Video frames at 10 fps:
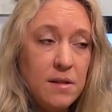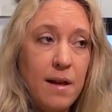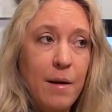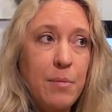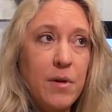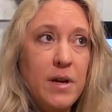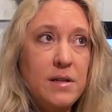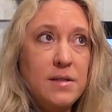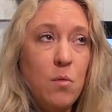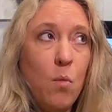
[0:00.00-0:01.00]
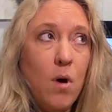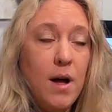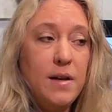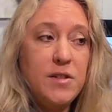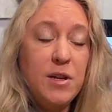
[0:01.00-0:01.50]
Libraries
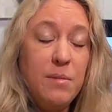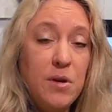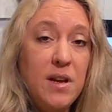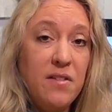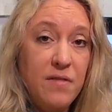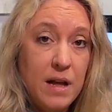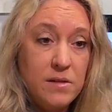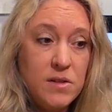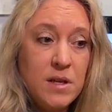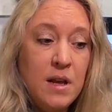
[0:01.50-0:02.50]
want community events.